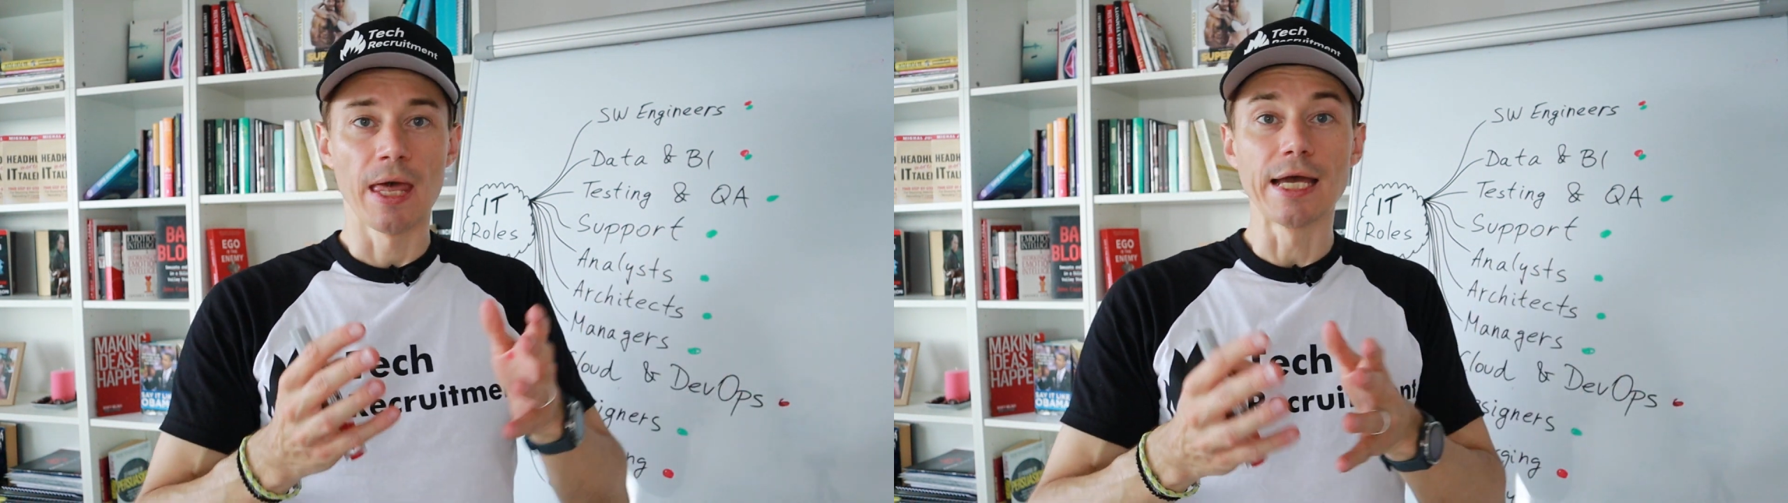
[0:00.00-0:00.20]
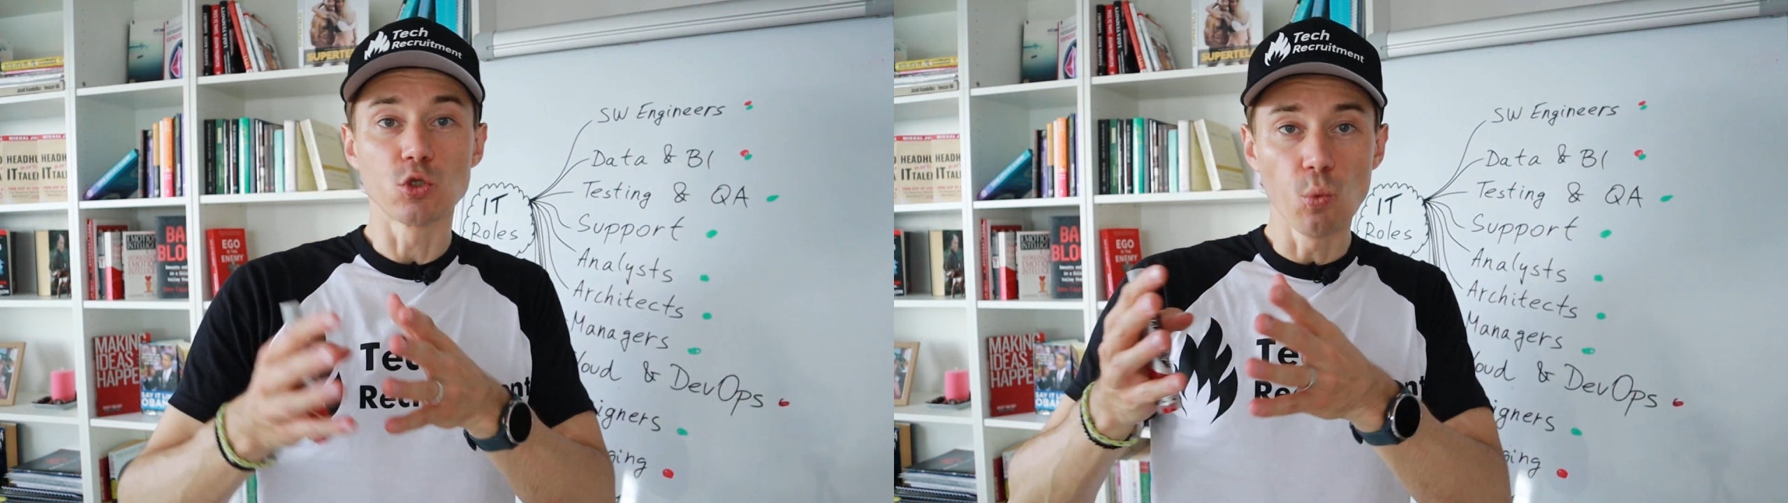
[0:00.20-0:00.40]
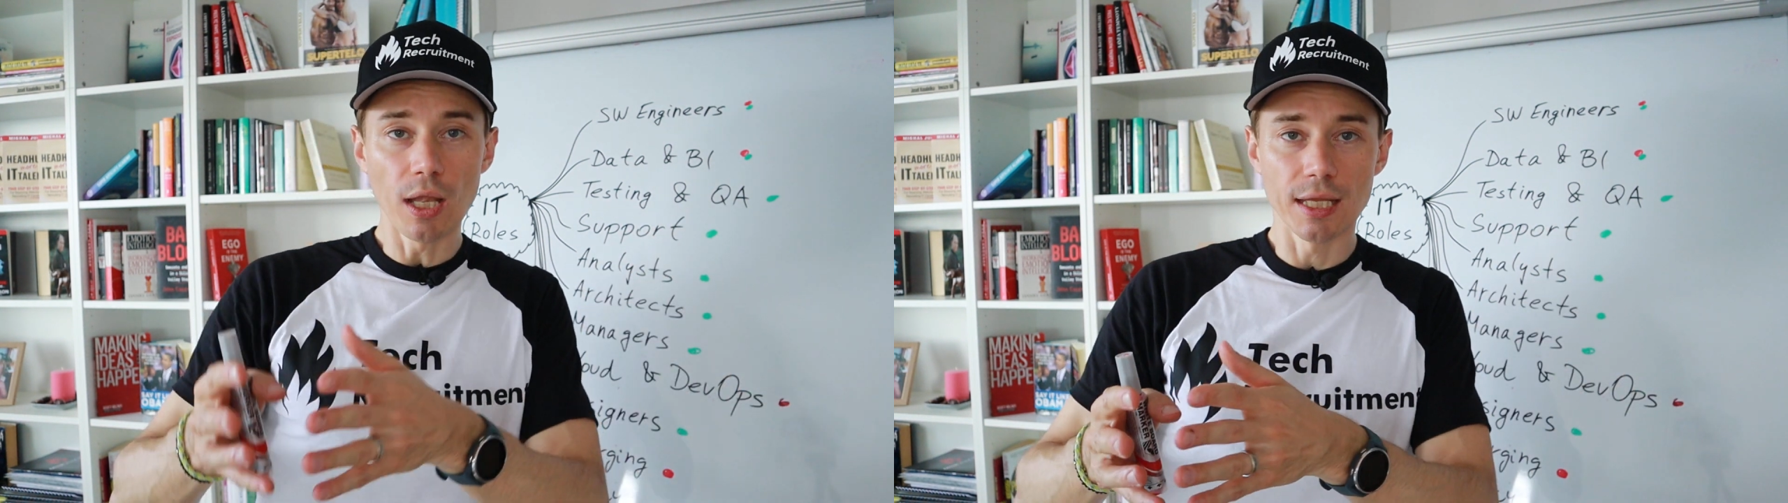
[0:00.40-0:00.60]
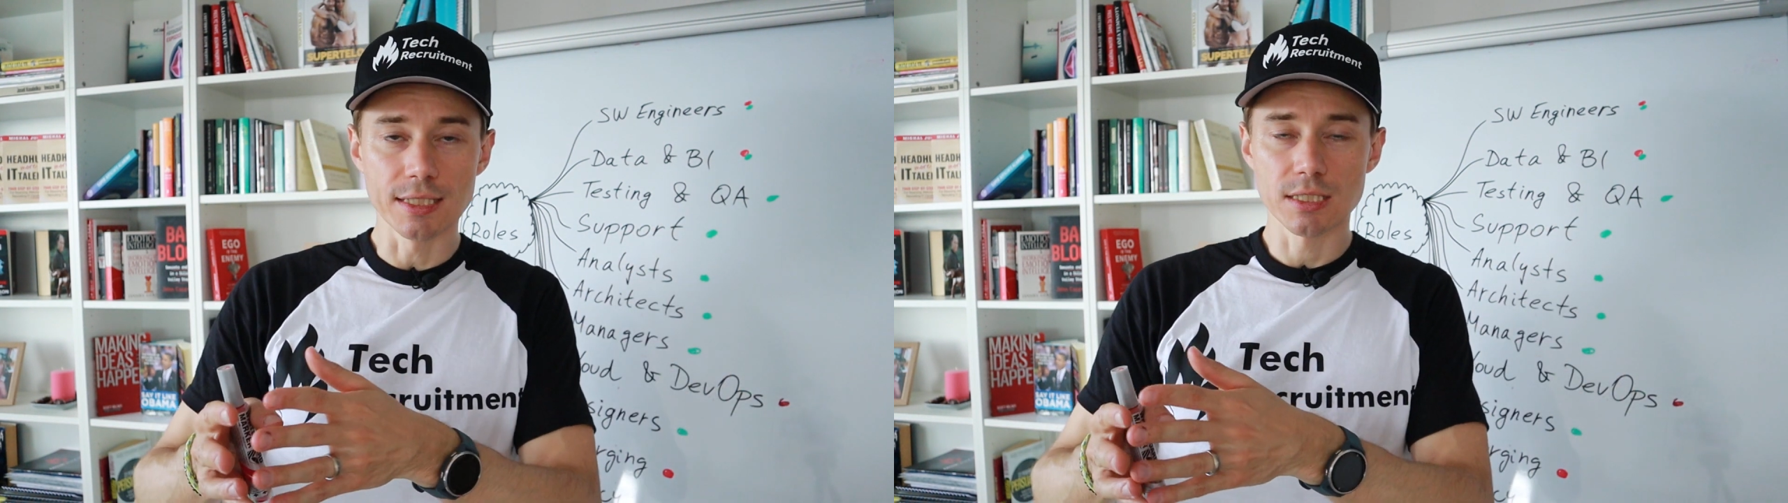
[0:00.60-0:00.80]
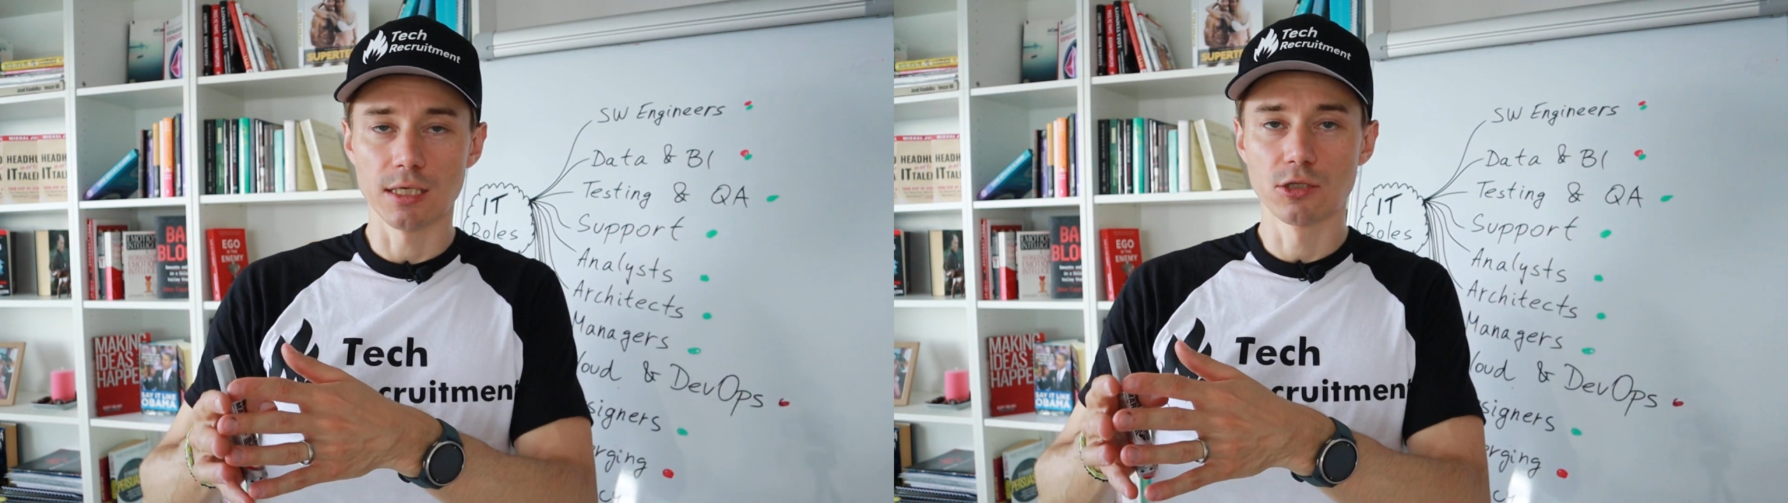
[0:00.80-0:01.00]
as well
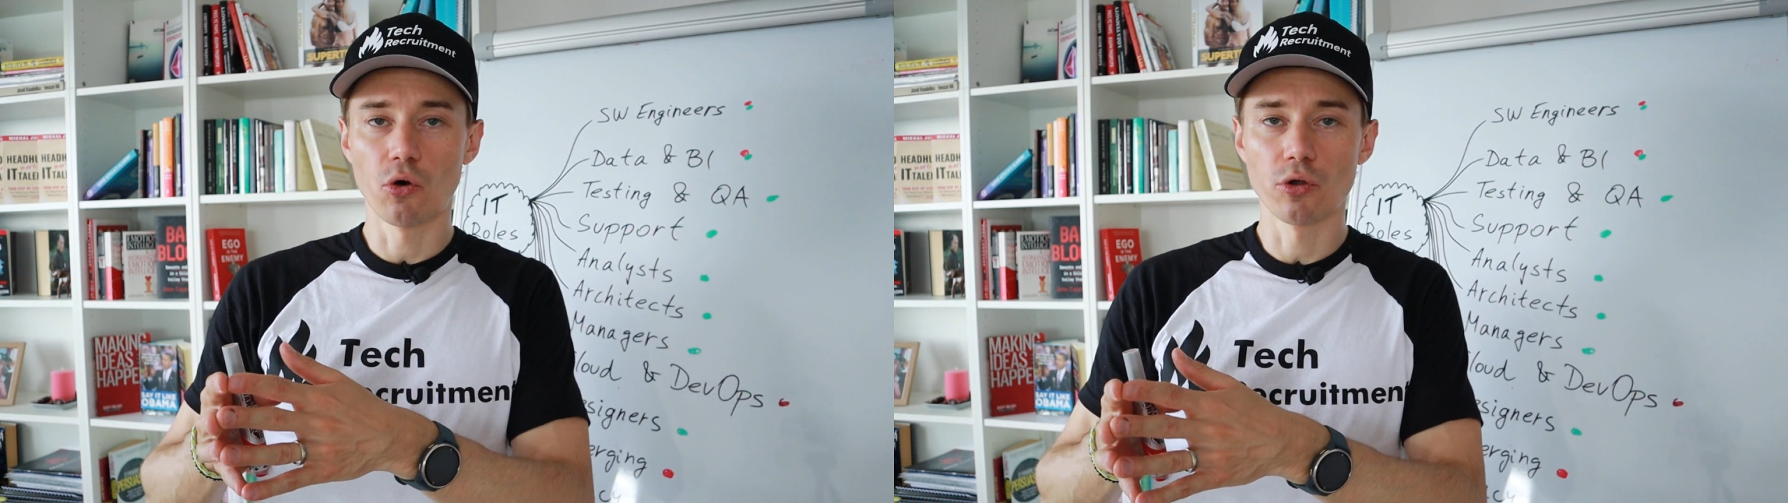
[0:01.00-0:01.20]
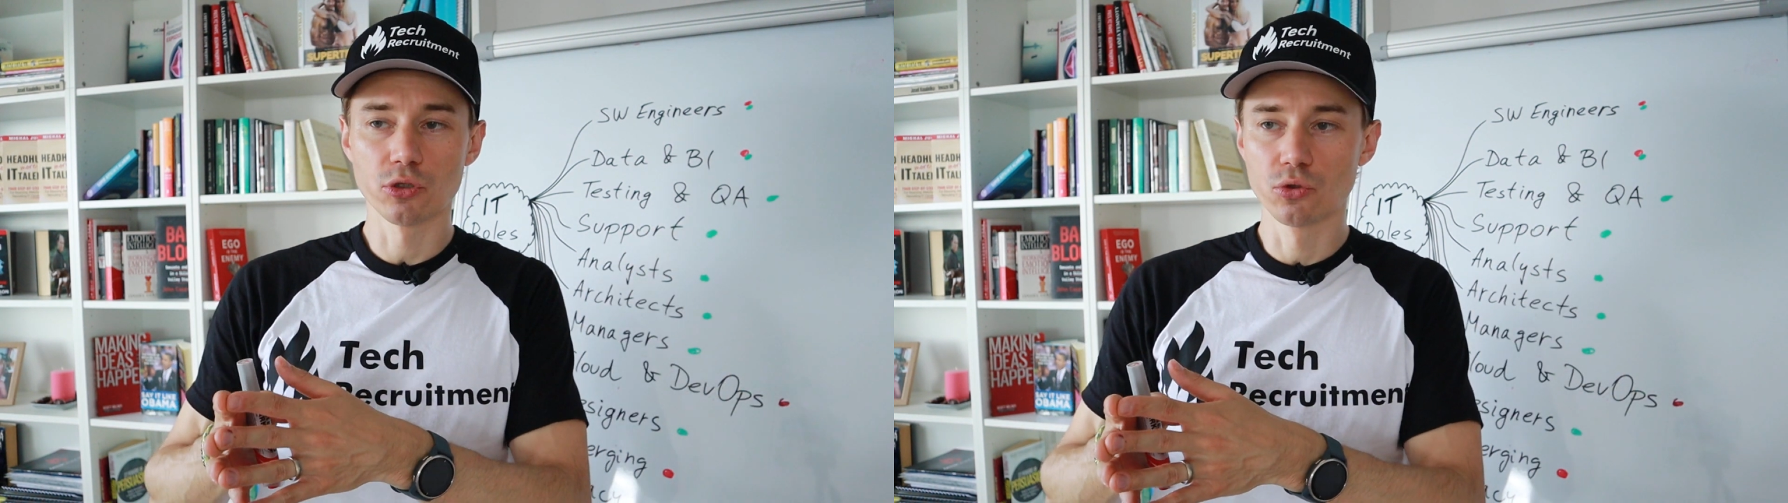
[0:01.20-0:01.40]
as talk